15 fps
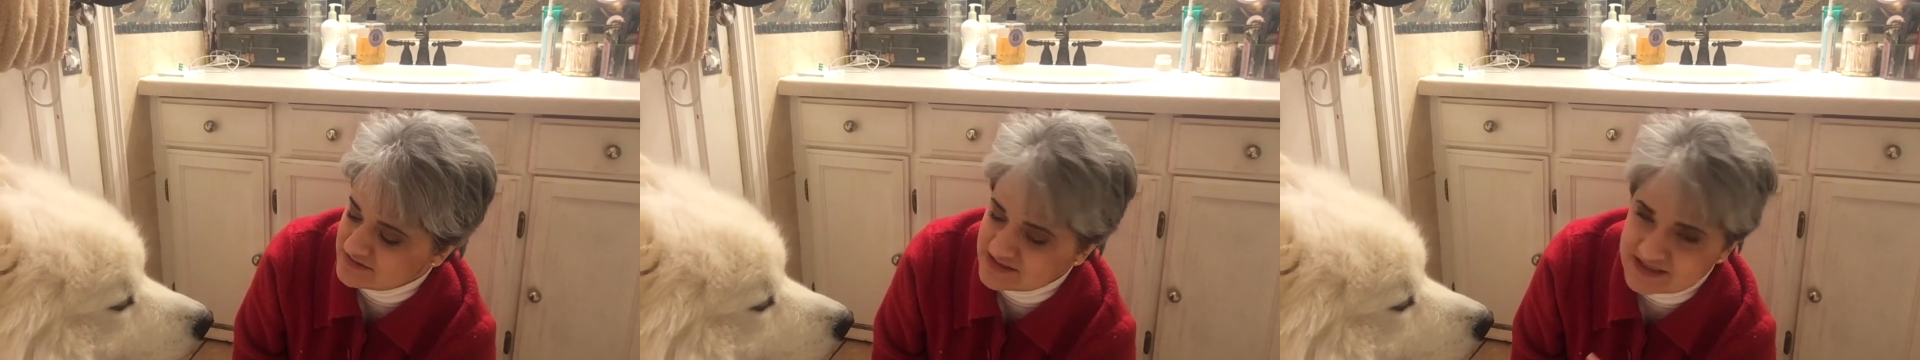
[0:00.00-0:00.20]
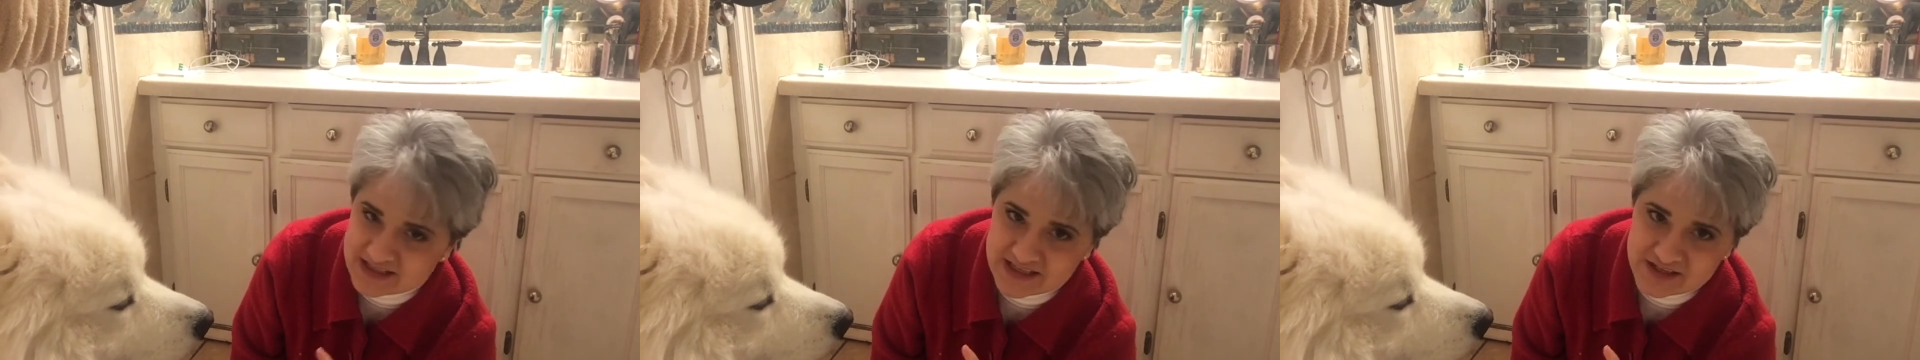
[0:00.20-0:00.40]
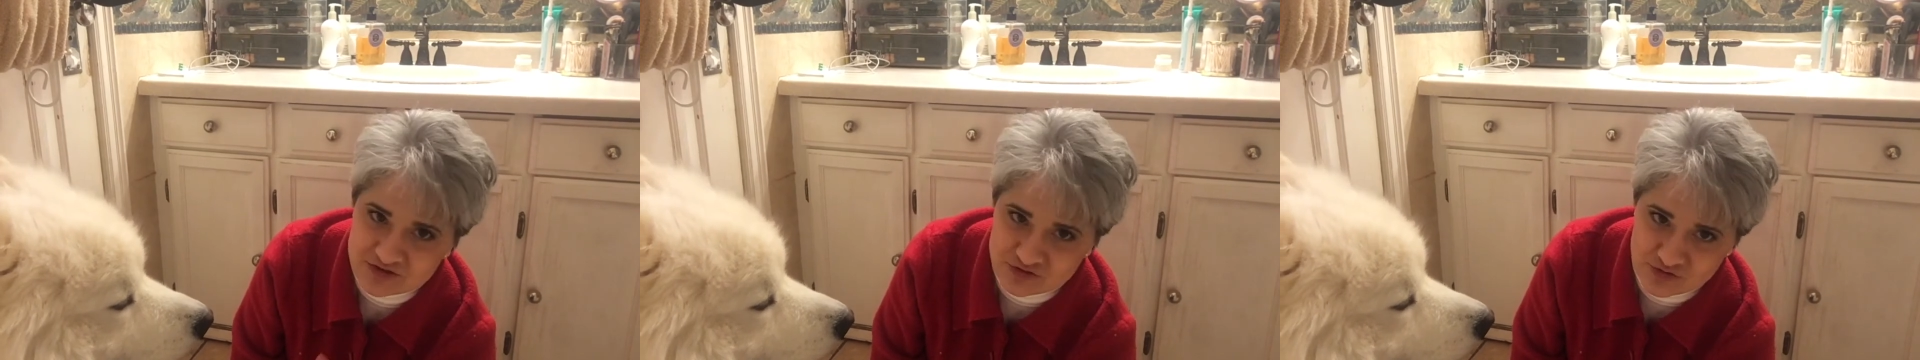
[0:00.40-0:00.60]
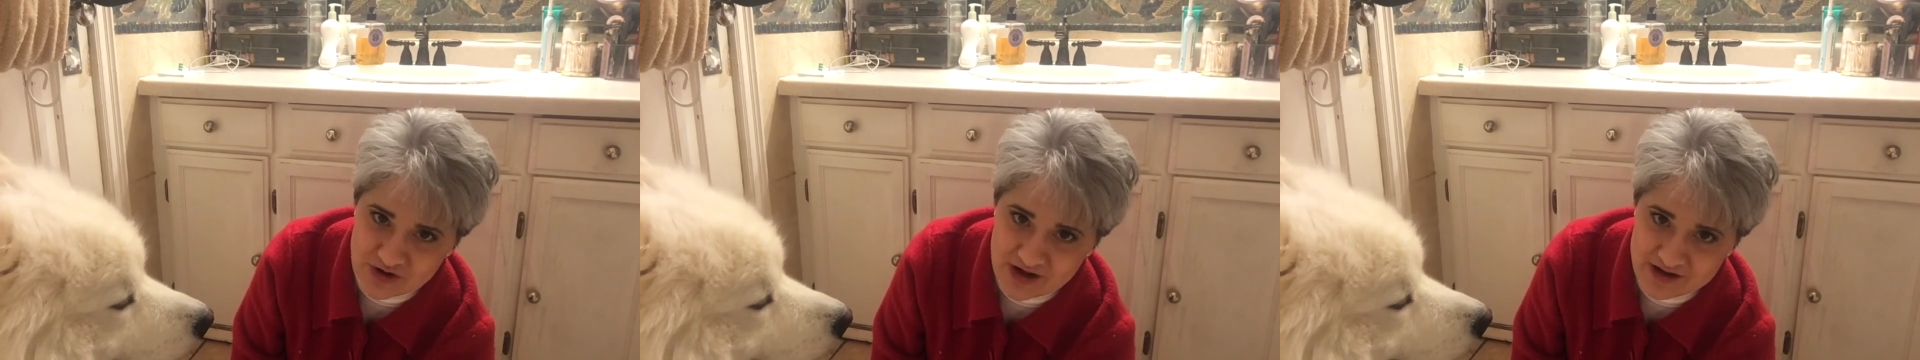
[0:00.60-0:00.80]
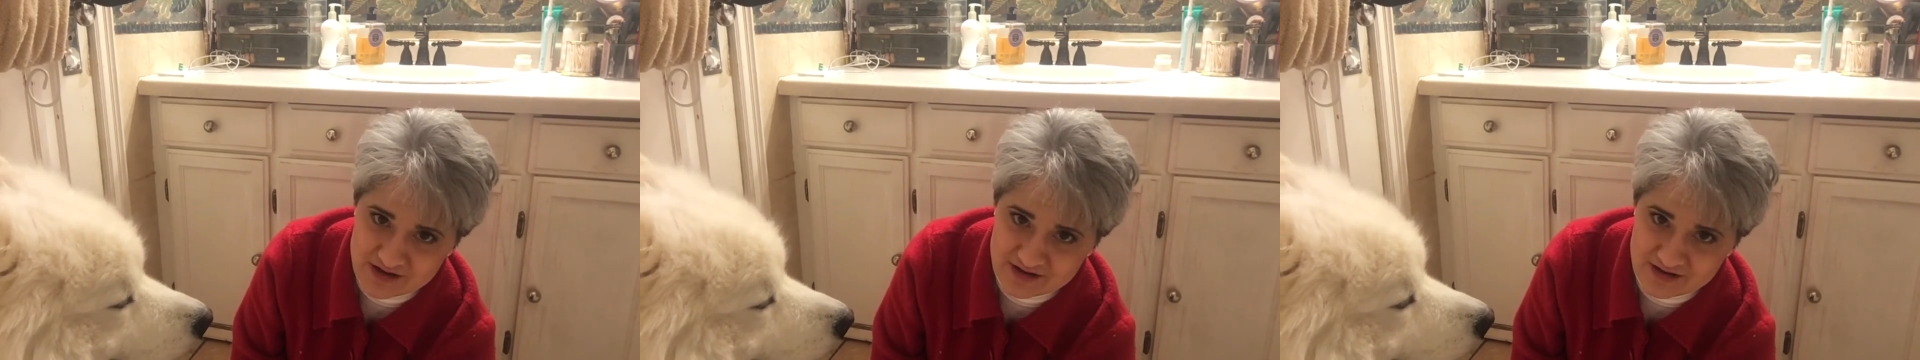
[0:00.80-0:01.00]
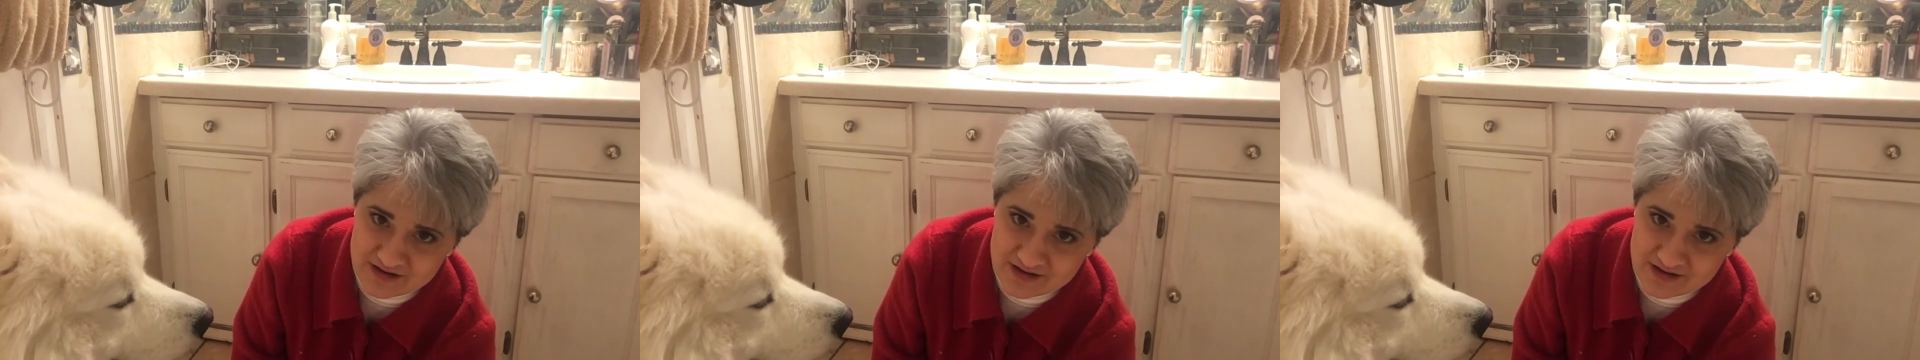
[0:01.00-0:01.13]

to get dry.